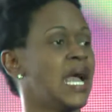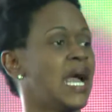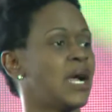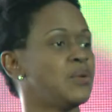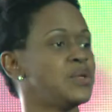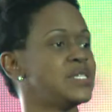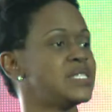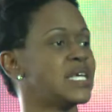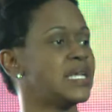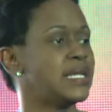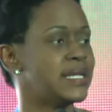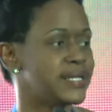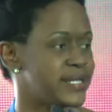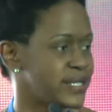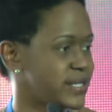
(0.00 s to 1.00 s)
And we said,
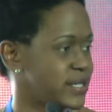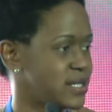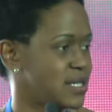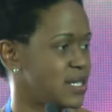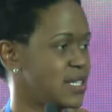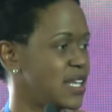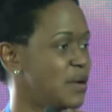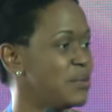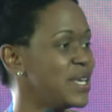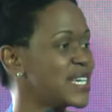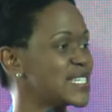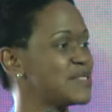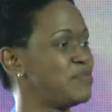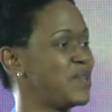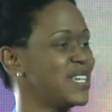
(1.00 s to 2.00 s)
listen, let me
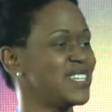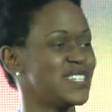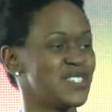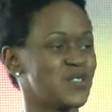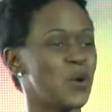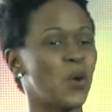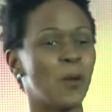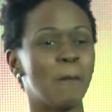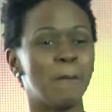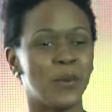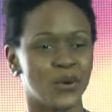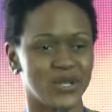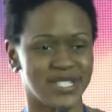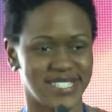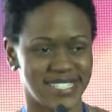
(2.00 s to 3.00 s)
explain this whole
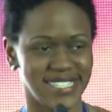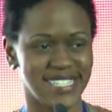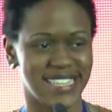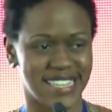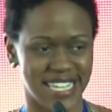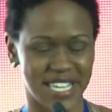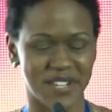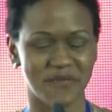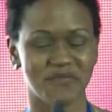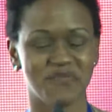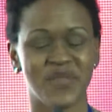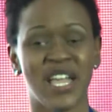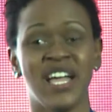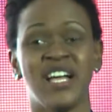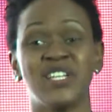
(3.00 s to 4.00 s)
board seat thing.
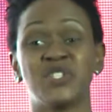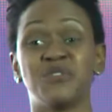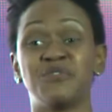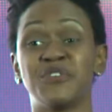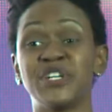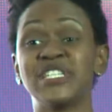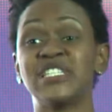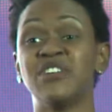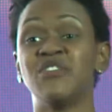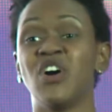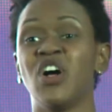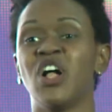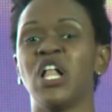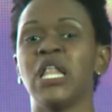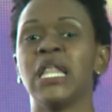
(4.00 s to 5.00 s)
So first of
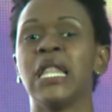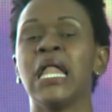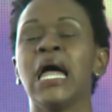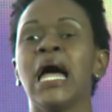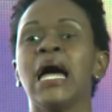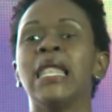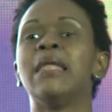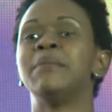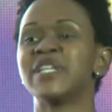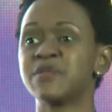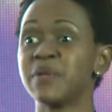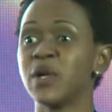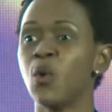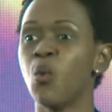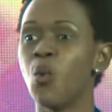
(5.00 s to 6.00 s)
all, let me
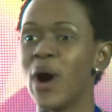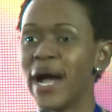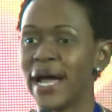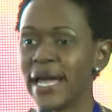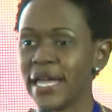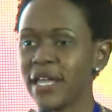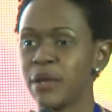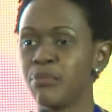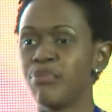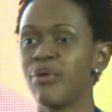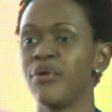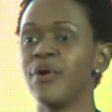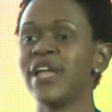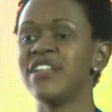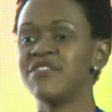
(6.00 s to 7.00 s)
explain why
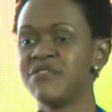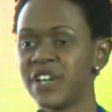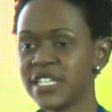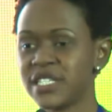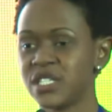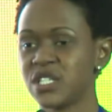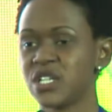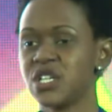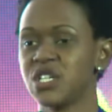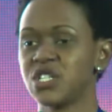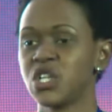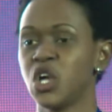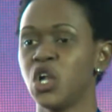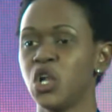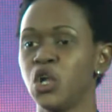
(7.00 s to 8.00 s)
investors
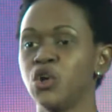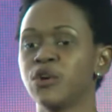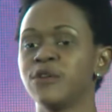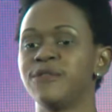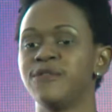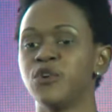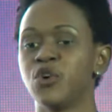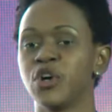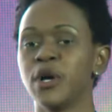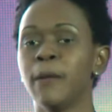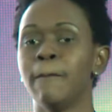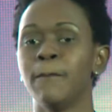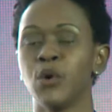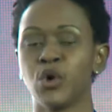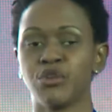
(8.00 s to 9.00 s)
look for
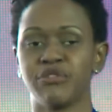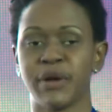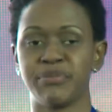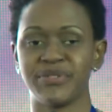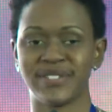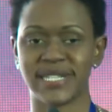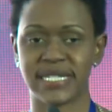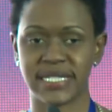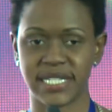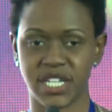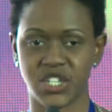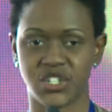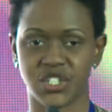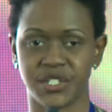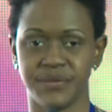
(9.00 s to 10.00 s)
board
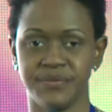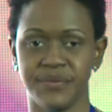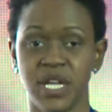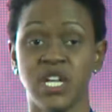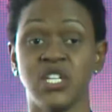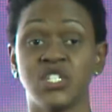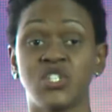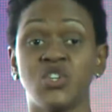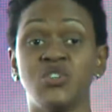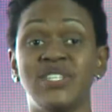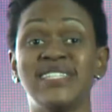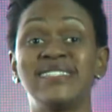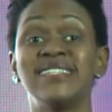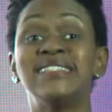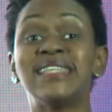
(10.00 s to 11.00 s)
representation. So
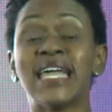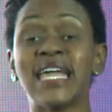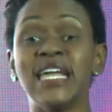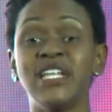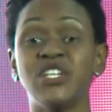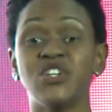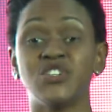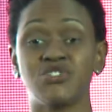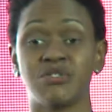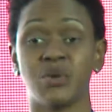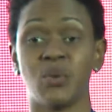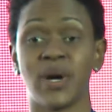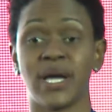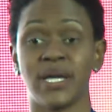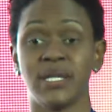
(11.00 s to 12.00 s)
this is
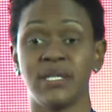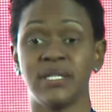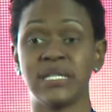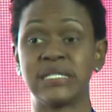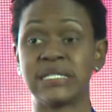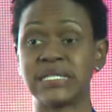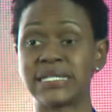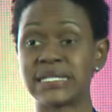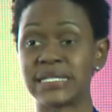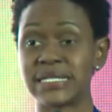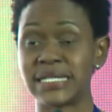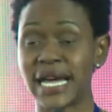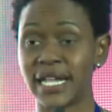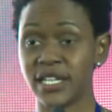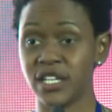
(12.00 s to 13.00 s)
industry-wide. This is
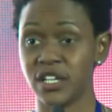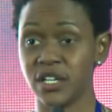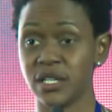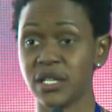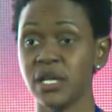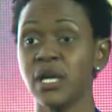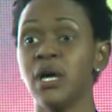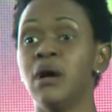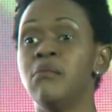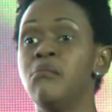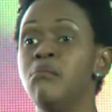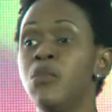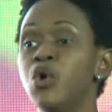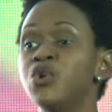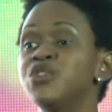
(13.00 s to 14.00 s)
standard.
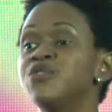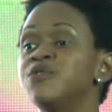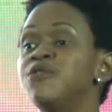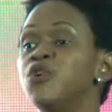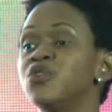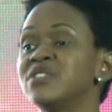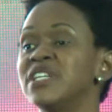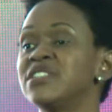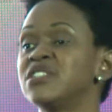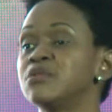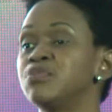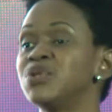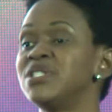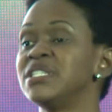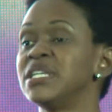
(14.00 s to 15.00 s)
Most folks that are
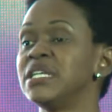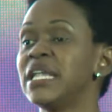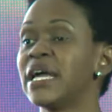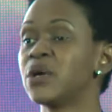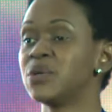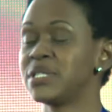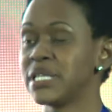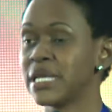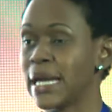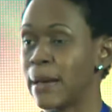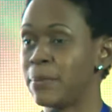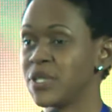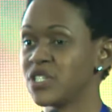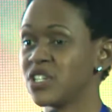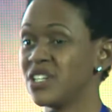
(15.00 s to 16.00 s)
putting in equity
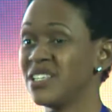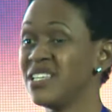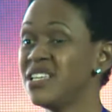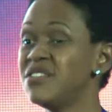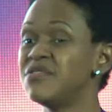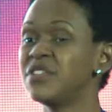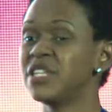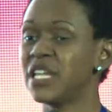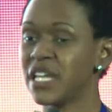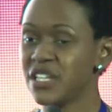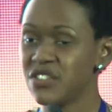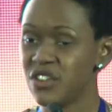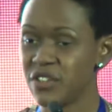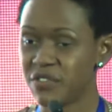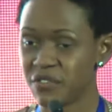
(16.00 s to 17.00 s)
capital, even the
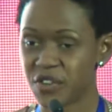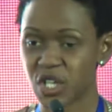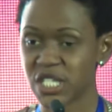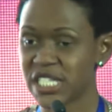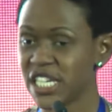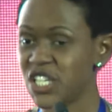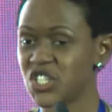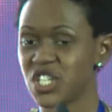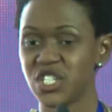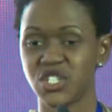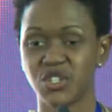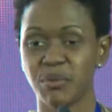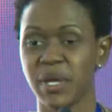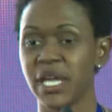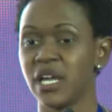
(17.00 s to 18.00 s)
First Angels
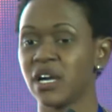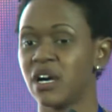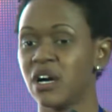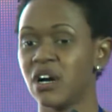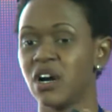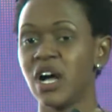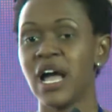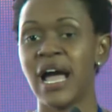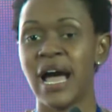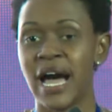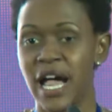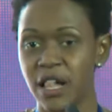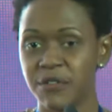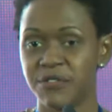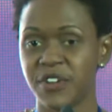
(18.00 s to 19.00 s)
Jamaica,
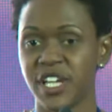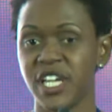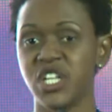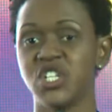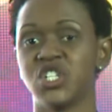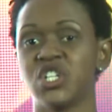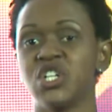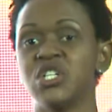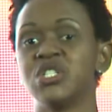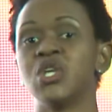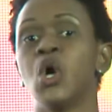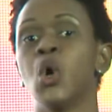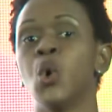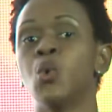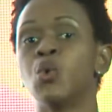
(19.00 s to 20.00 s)
Alpha Angels,
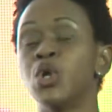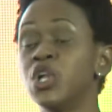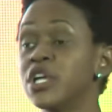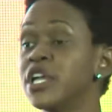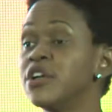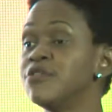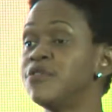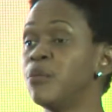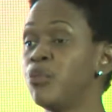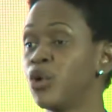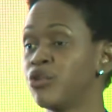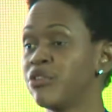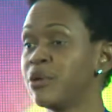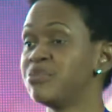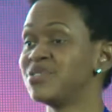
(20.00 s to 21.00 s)
we're looking for
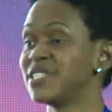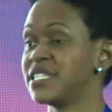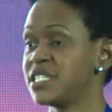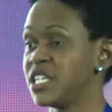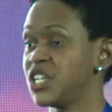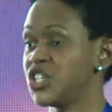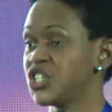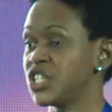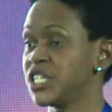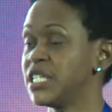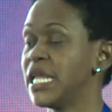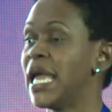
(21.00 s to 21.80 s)
board representation.